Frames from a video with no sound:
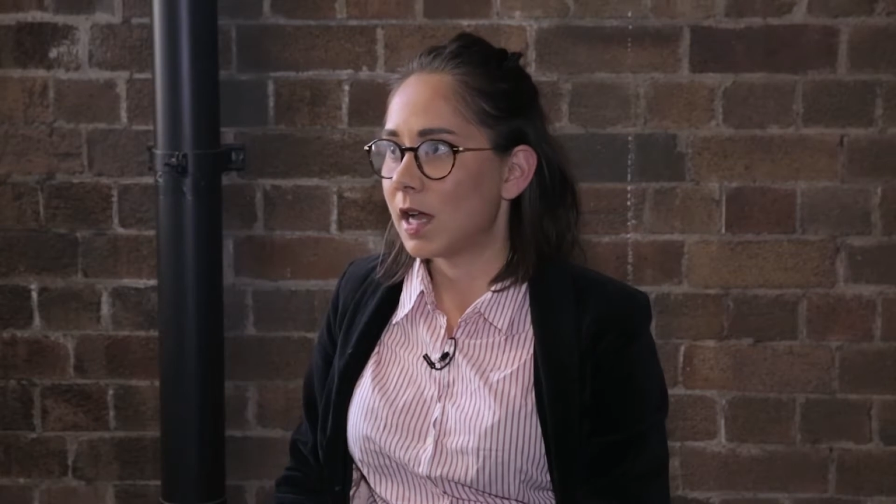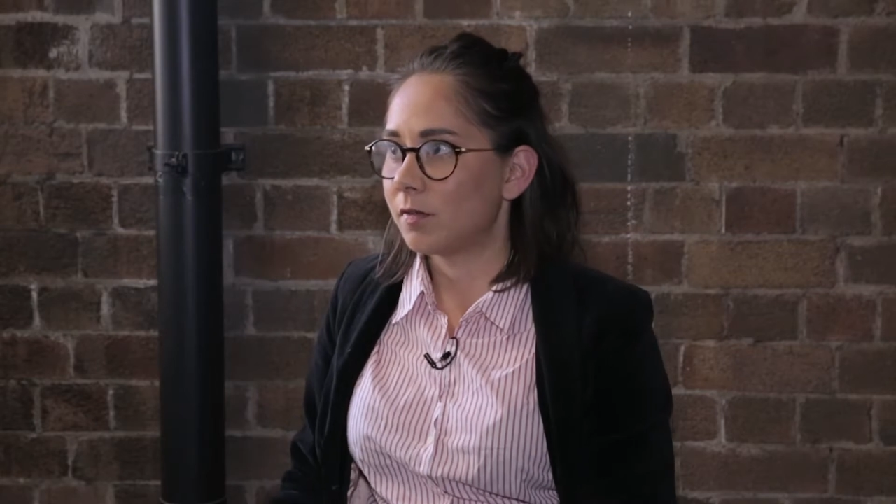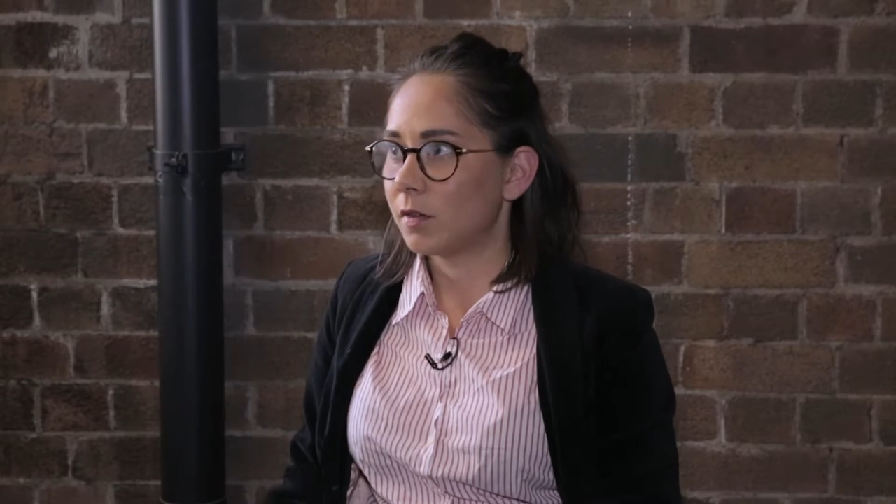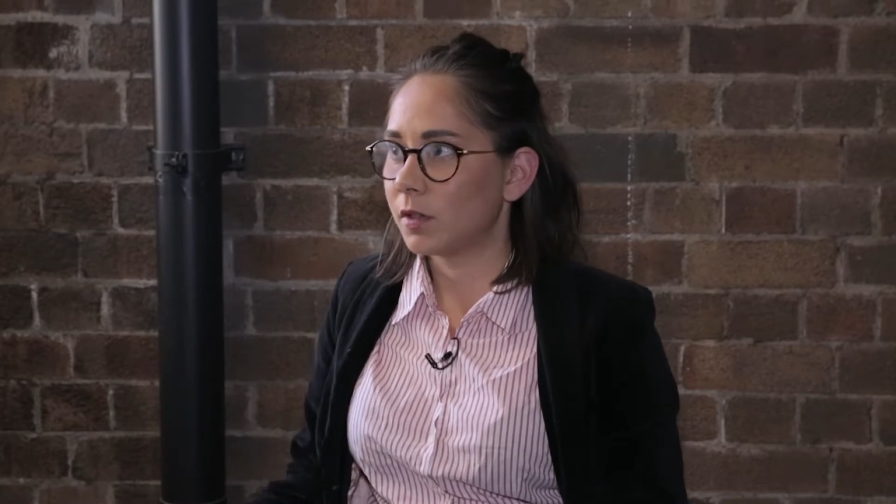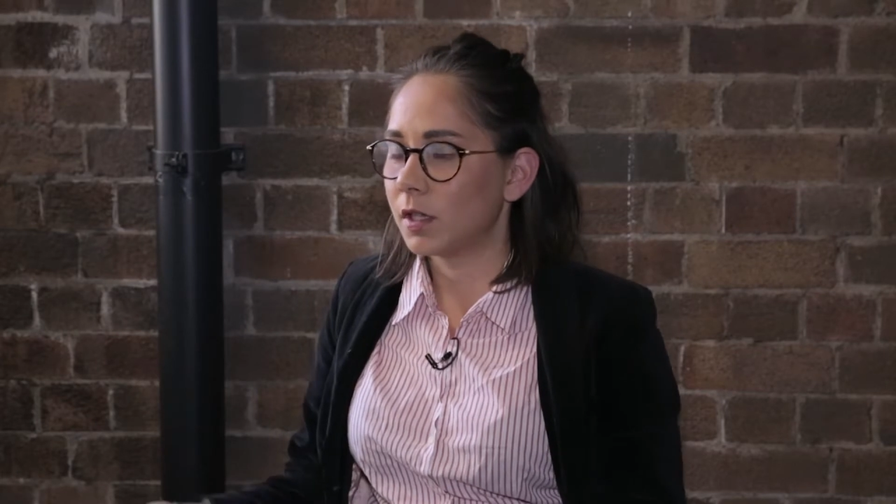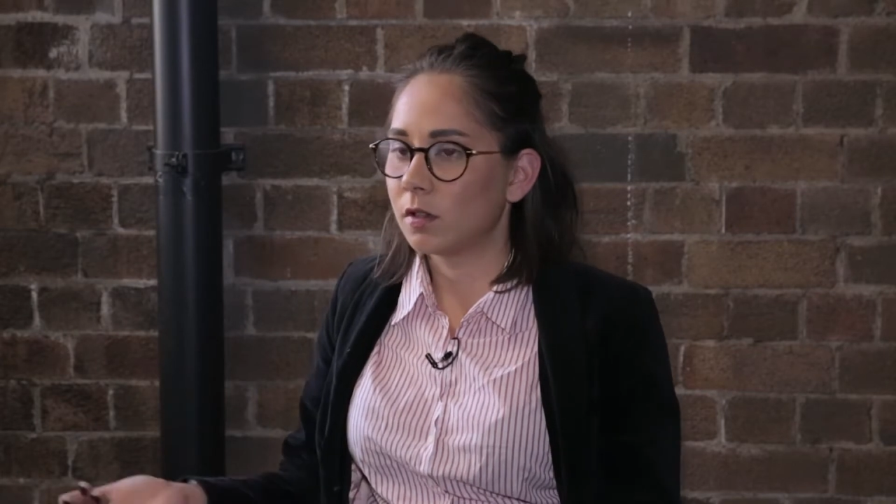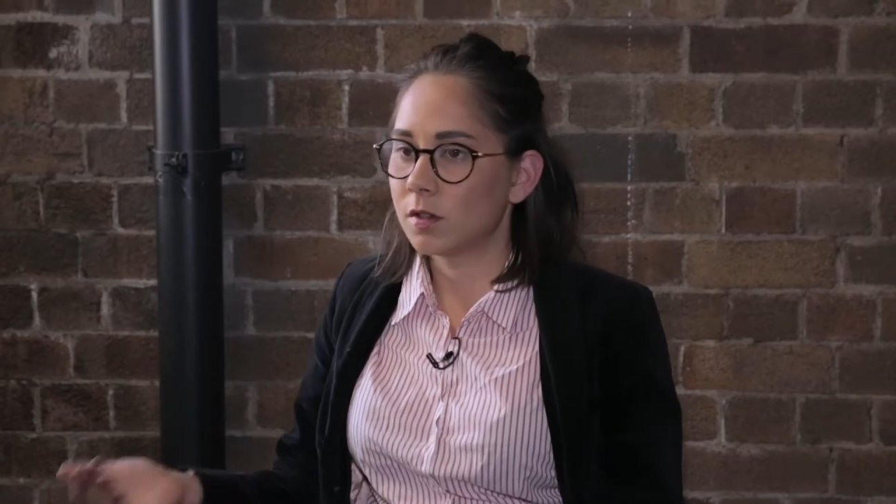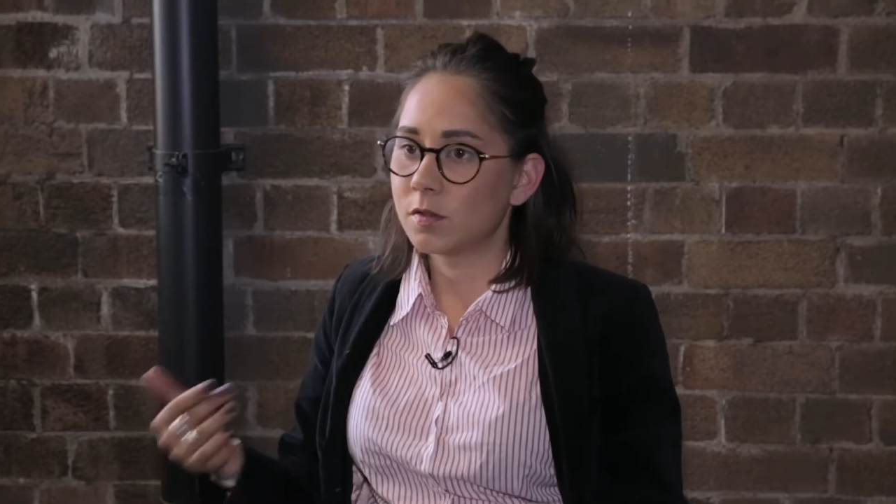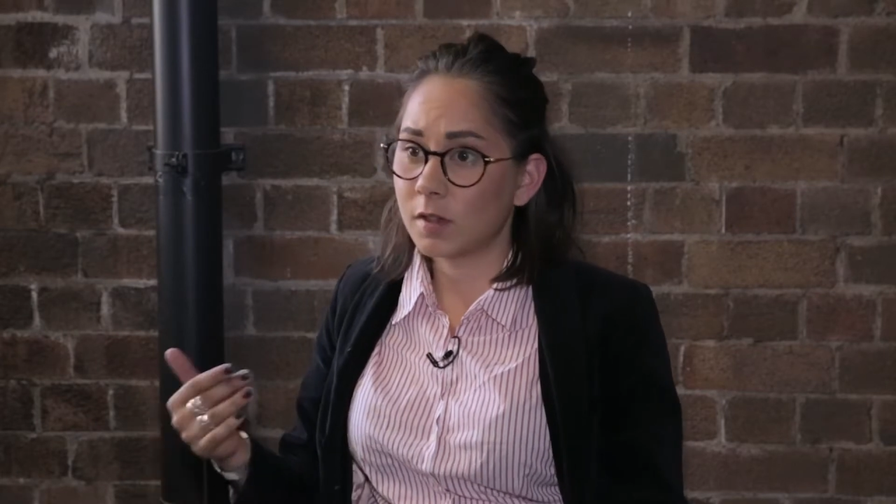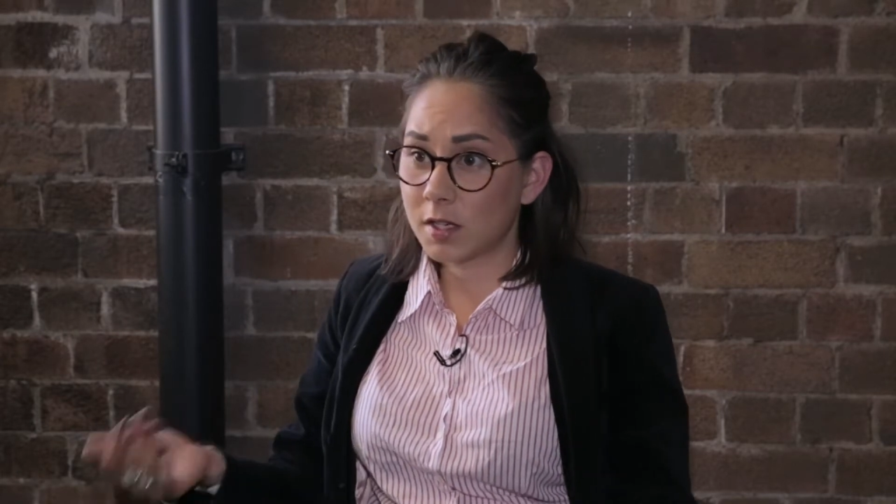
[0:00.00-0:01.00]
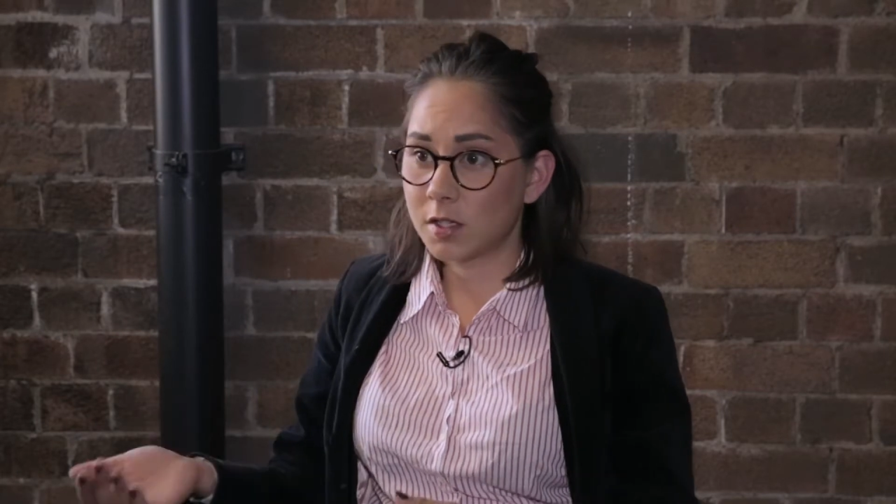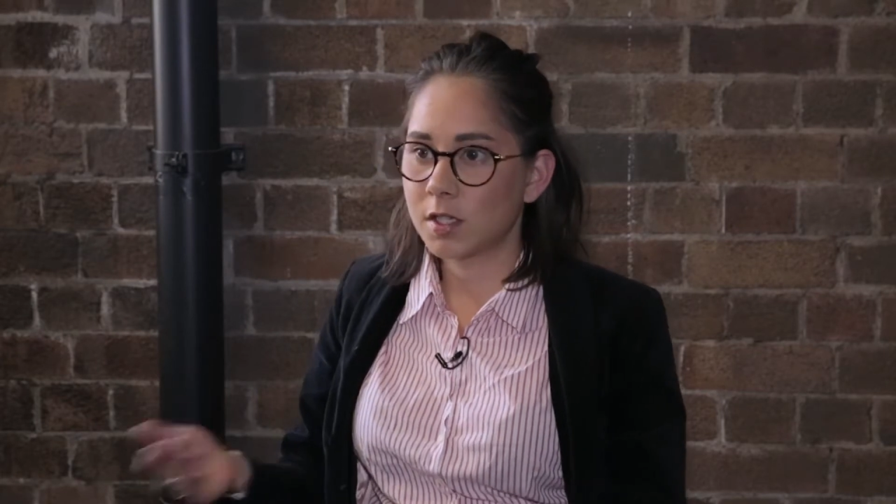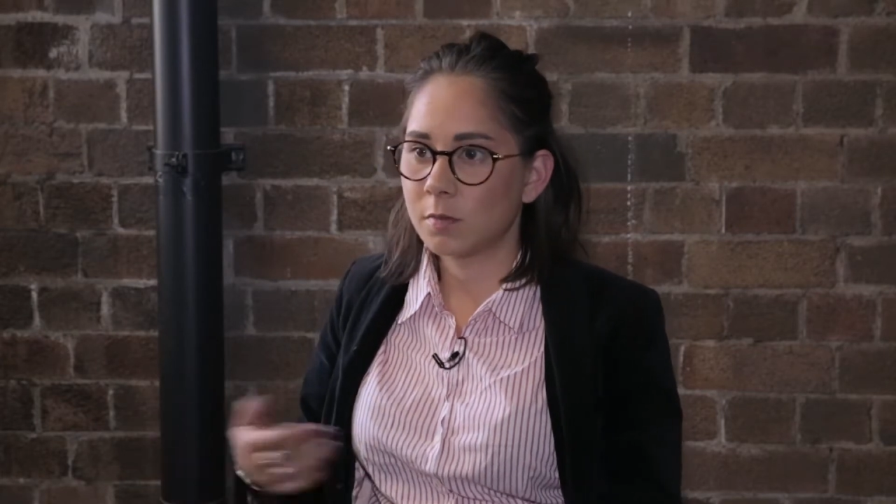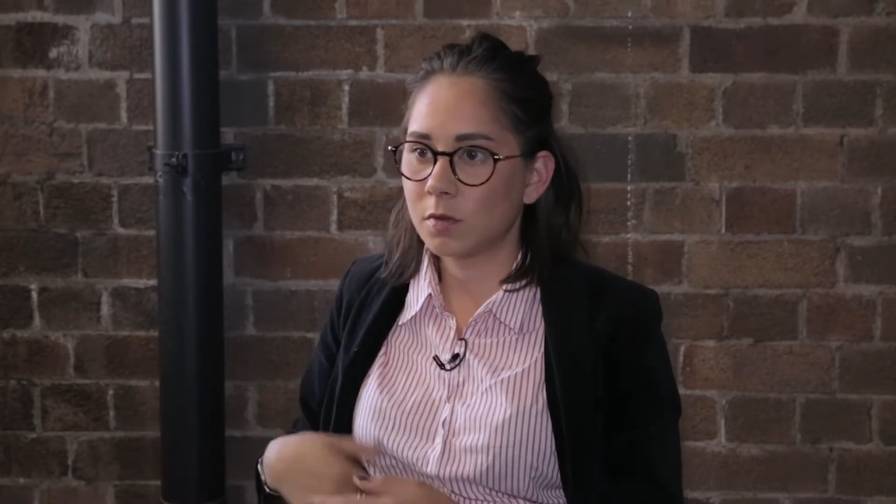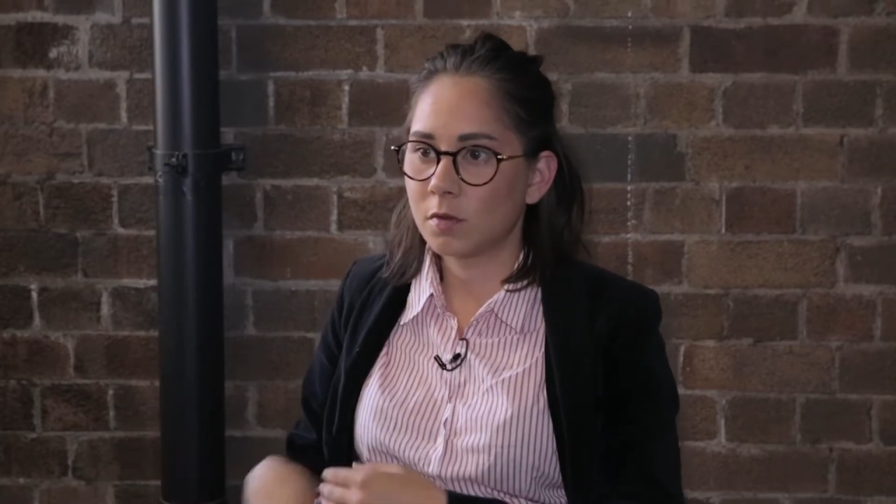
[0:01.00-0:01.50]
have a really close relationship with